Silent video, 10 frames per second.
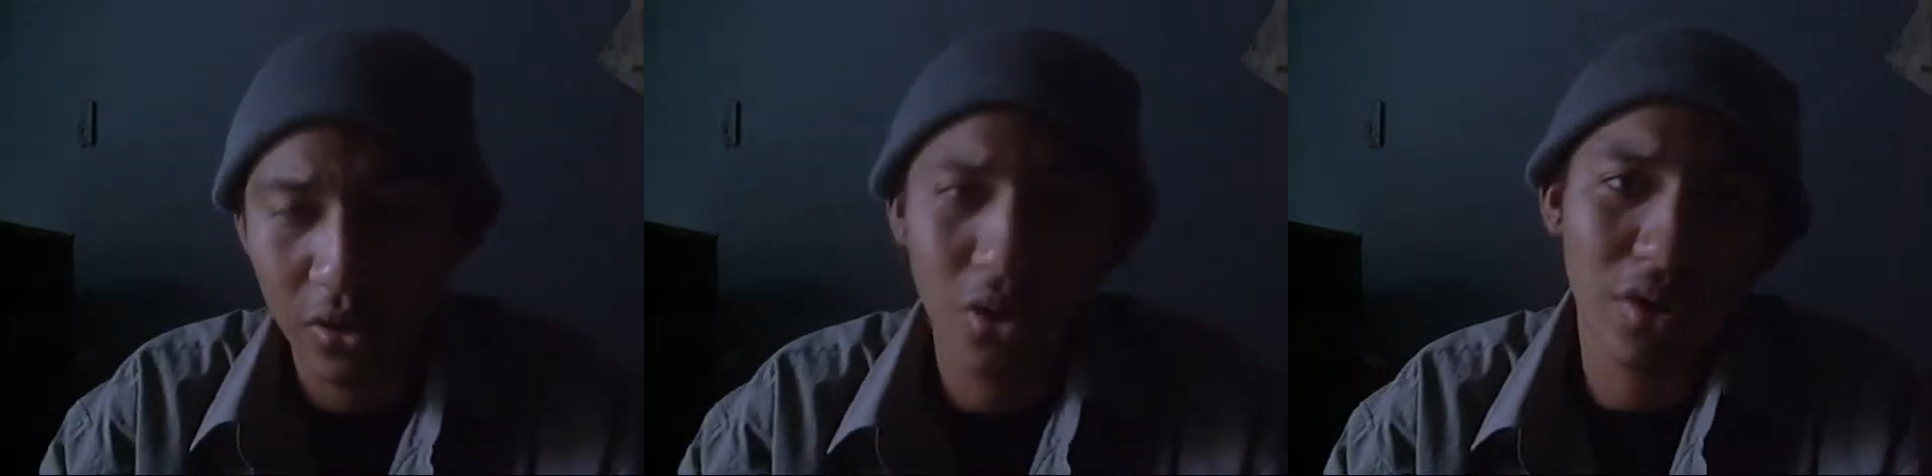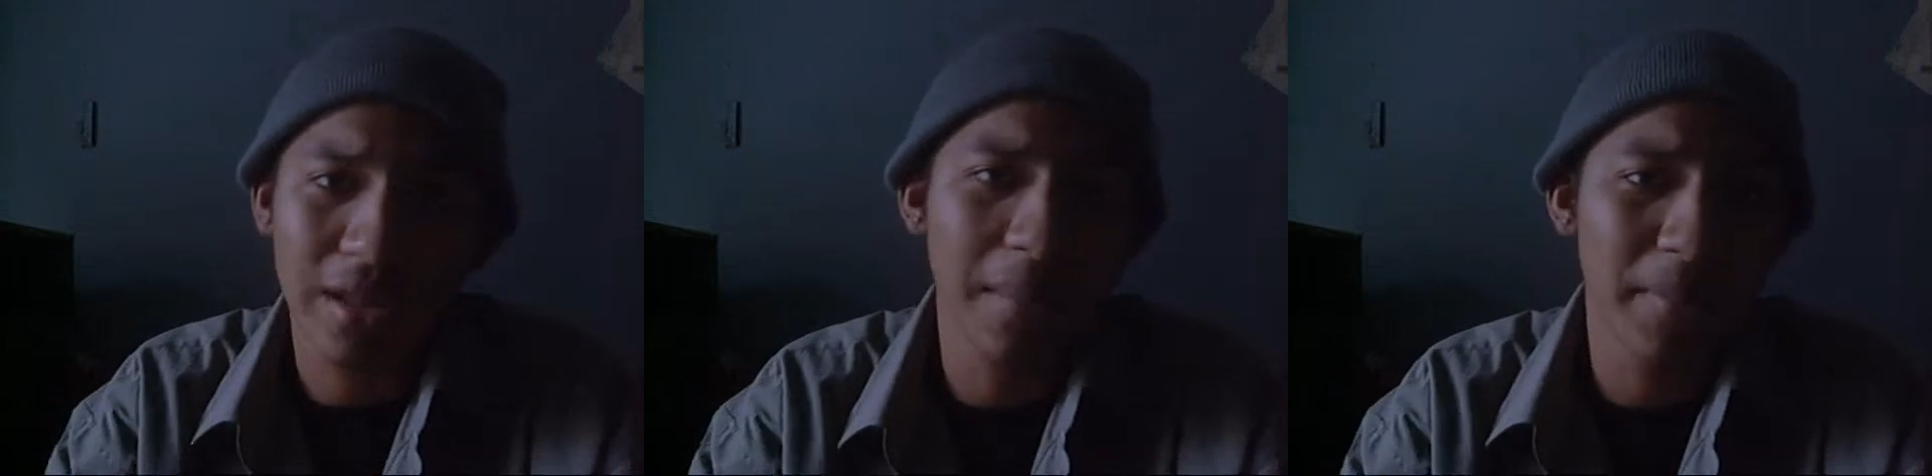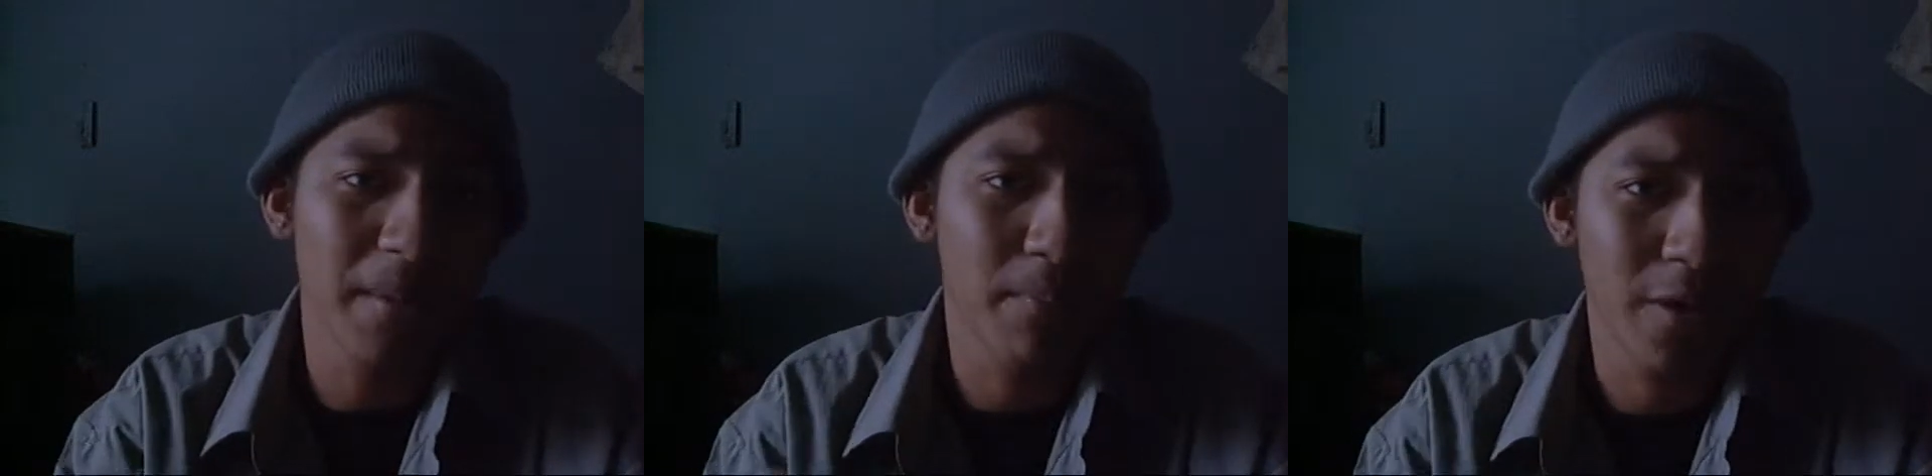you should not
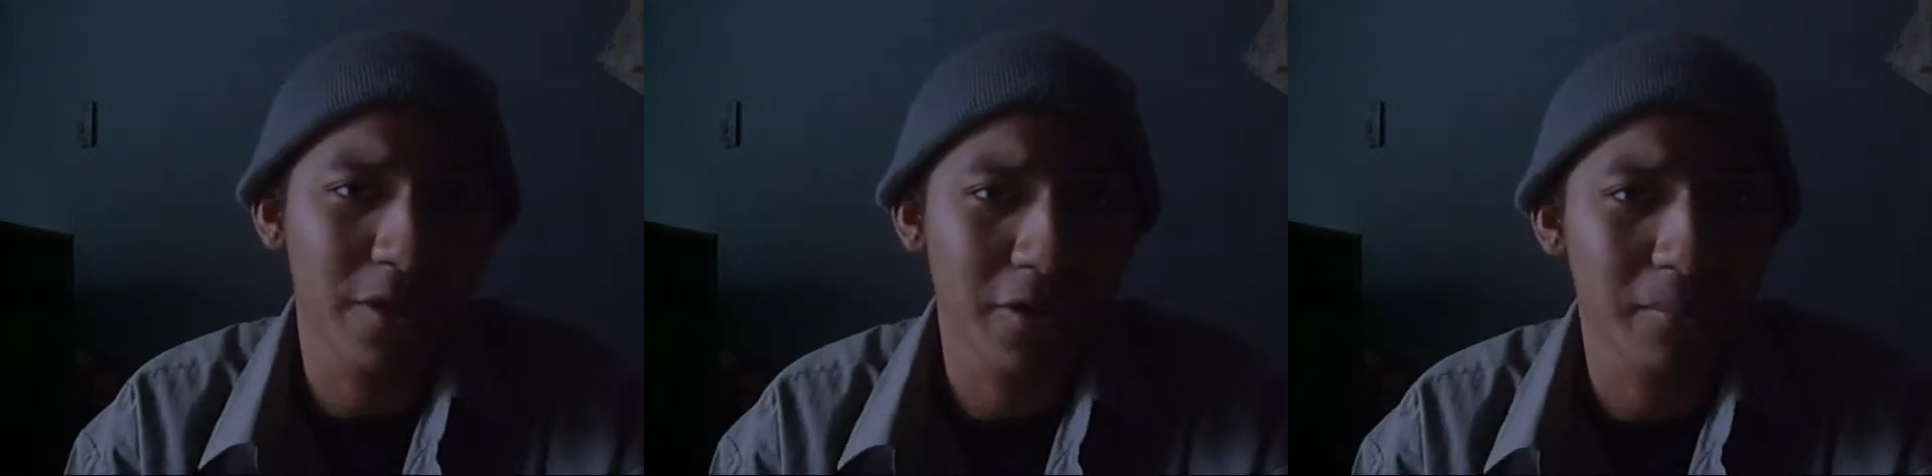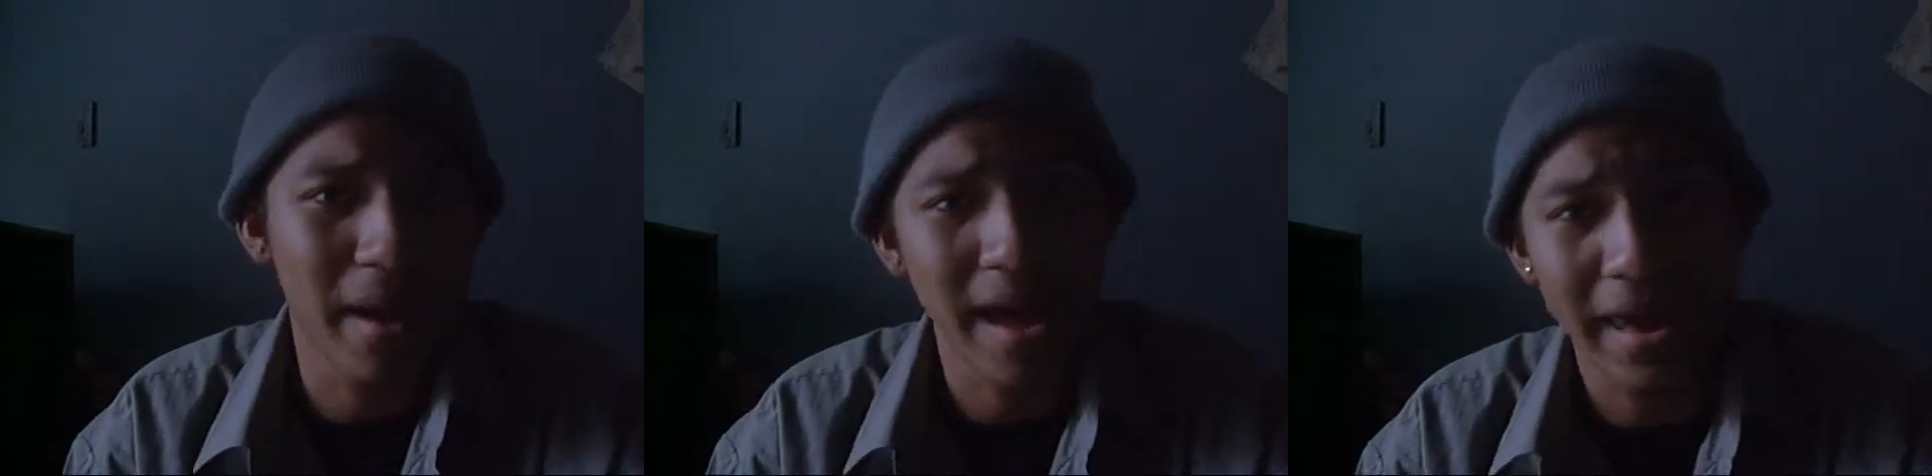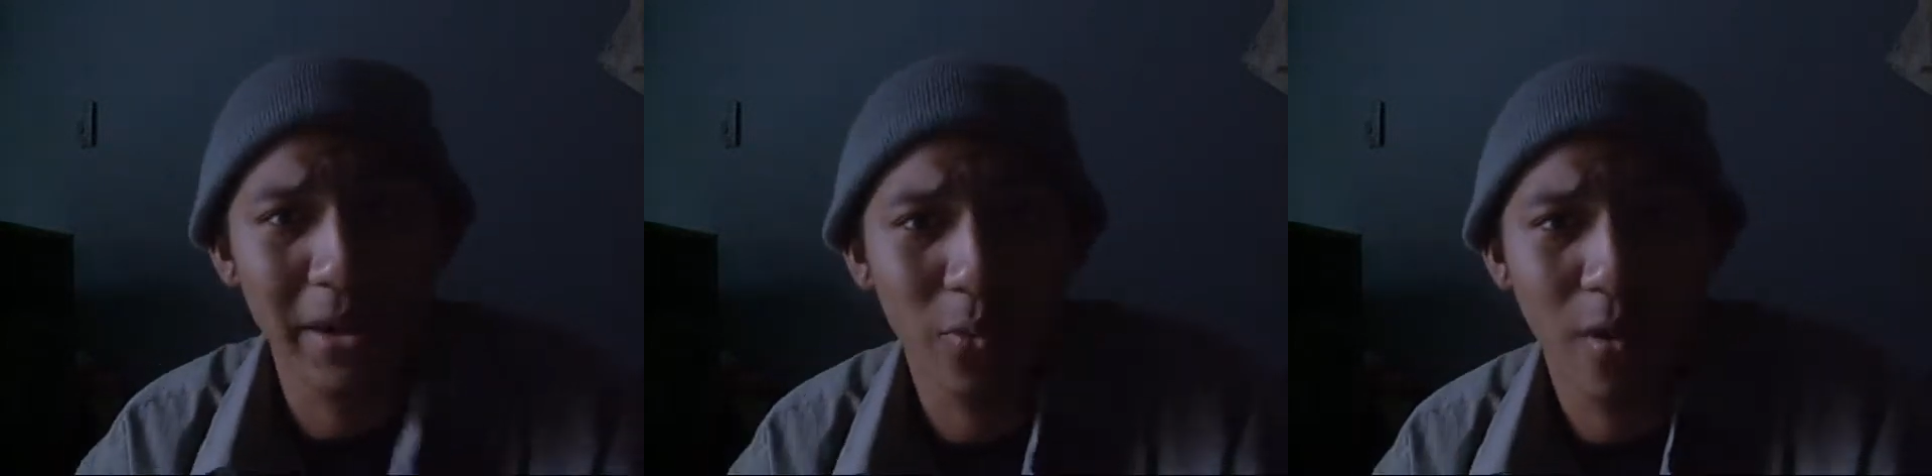be pressured by
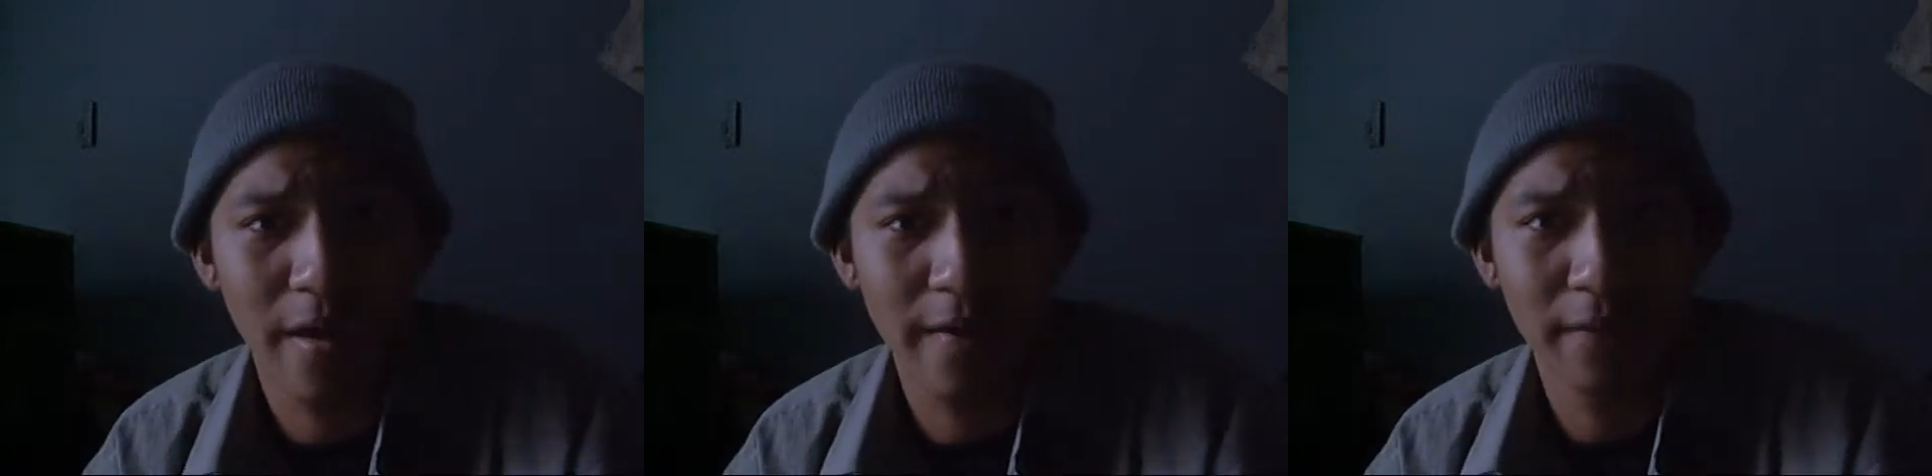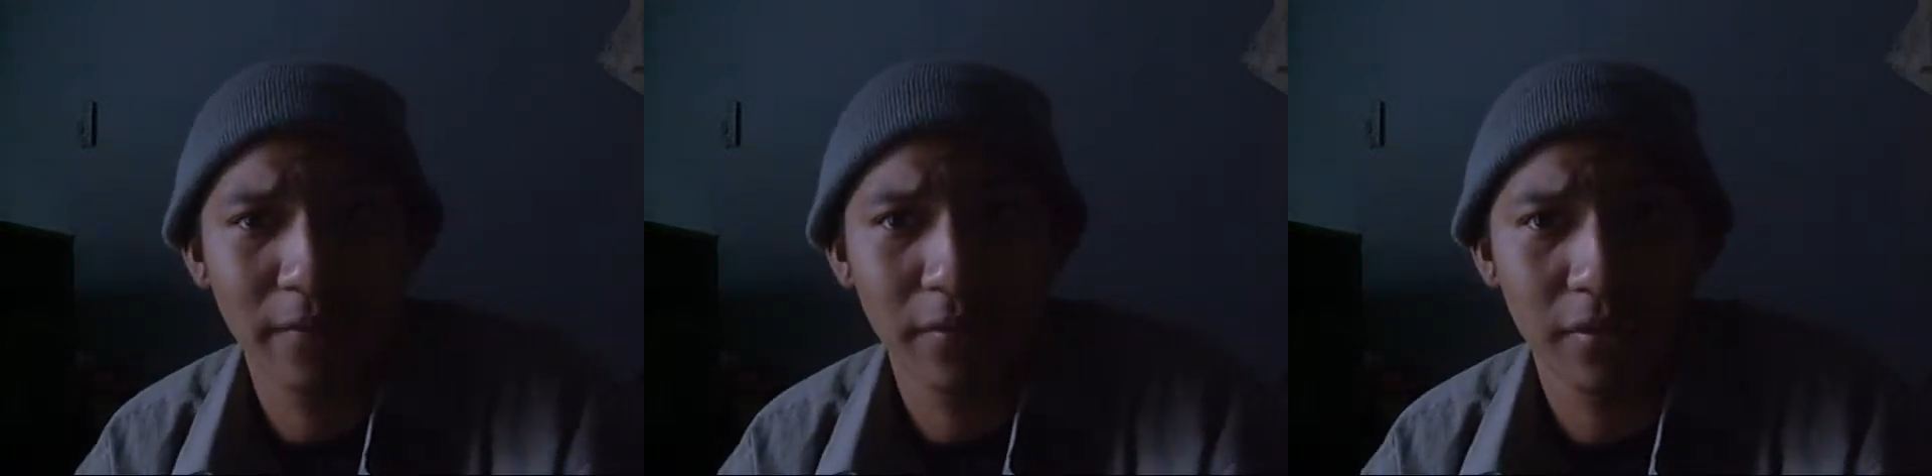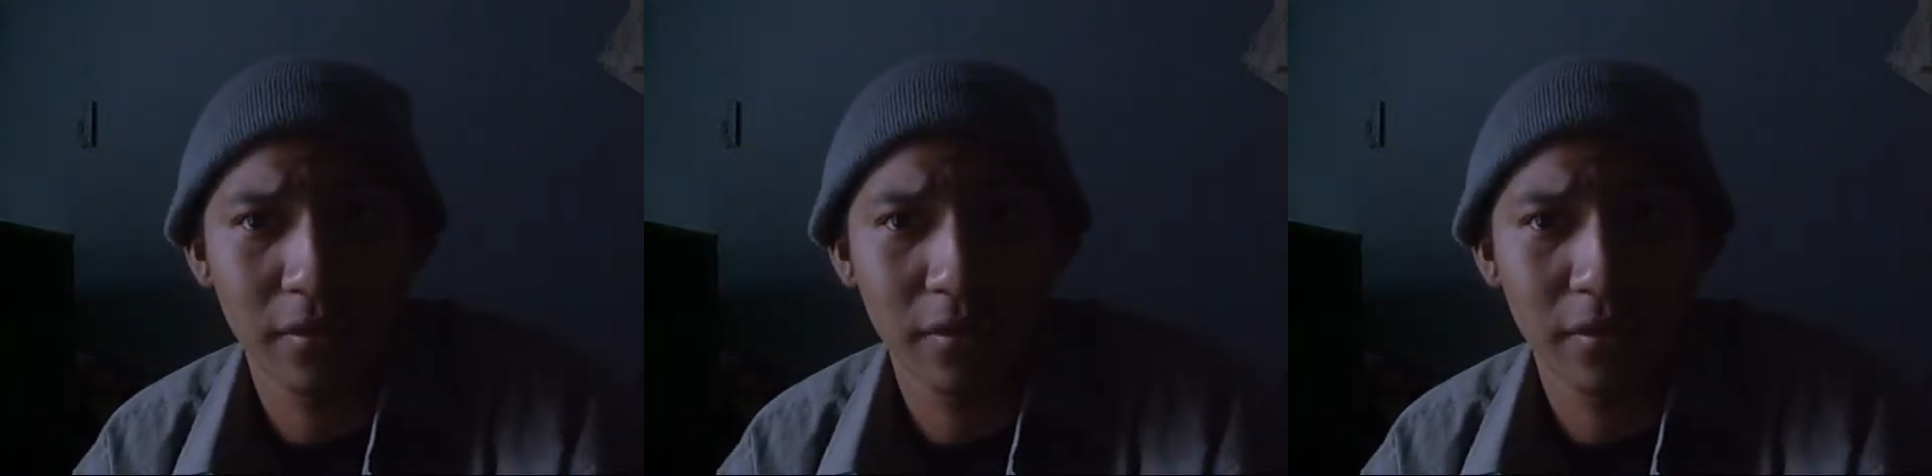anyone